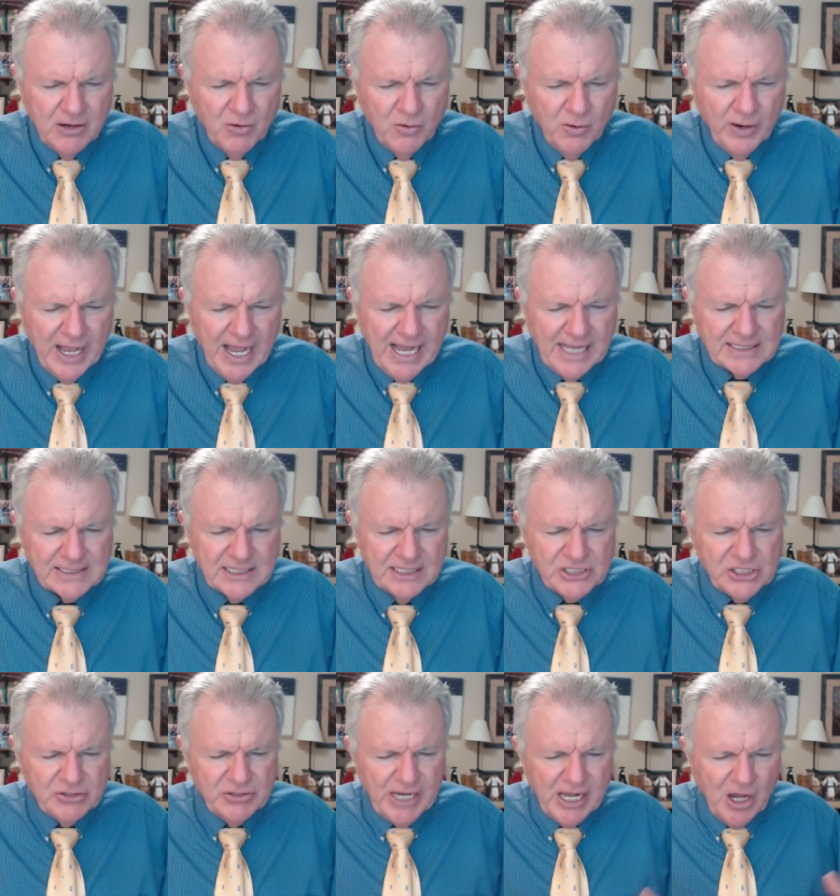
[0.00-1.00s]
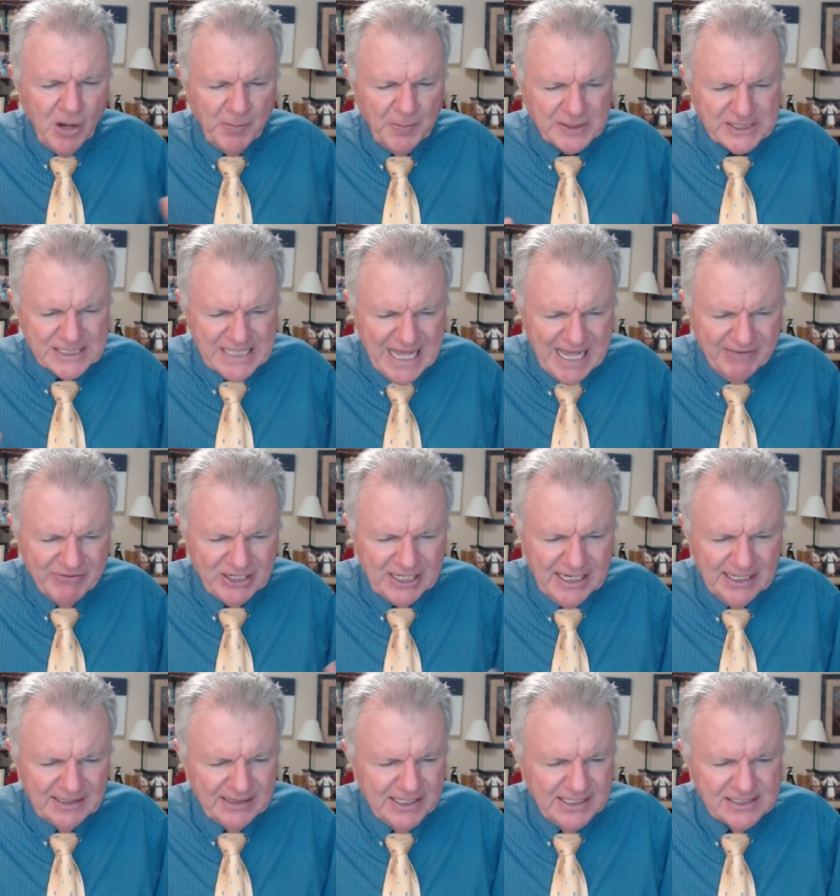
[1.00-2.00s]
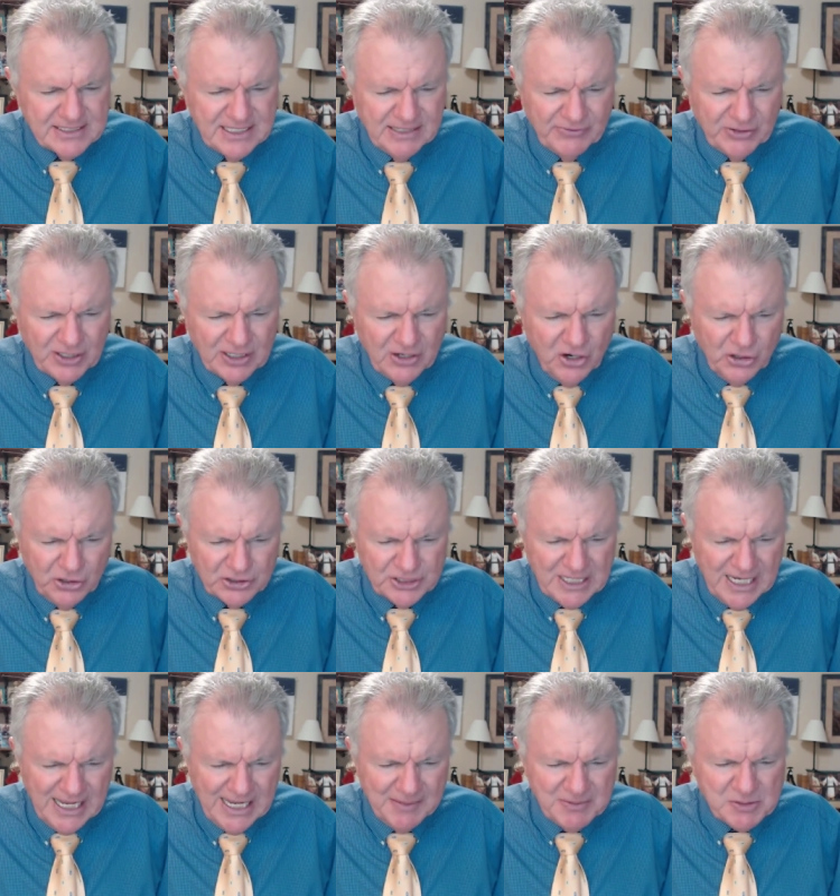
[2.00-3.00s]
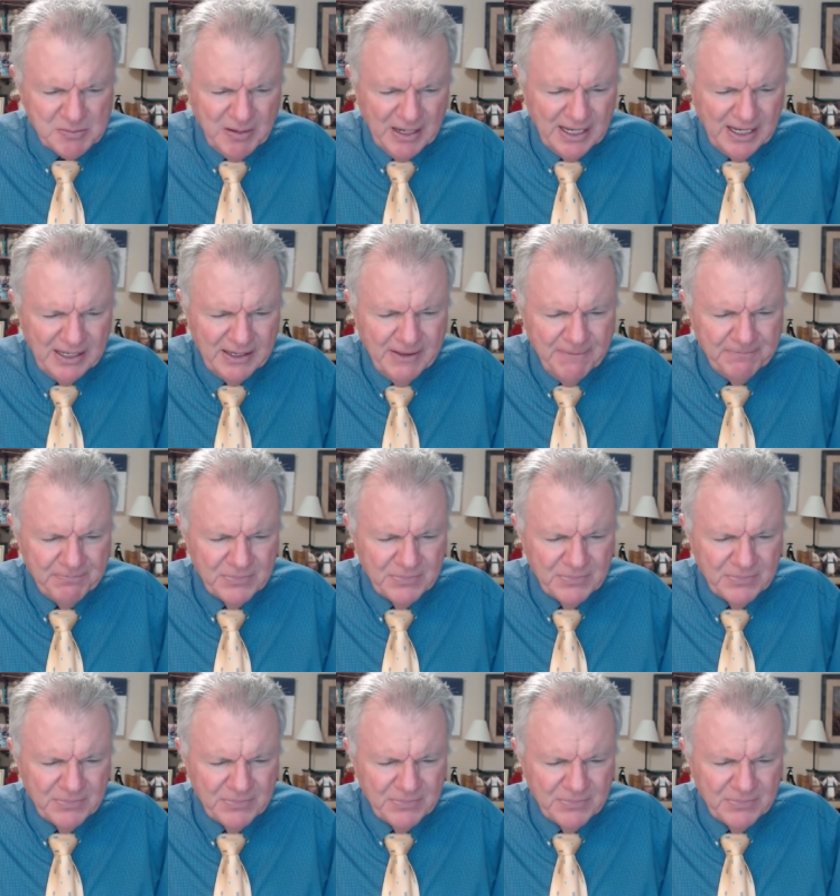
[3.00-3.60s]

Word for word: We ask that you would help us navigate these difficult times by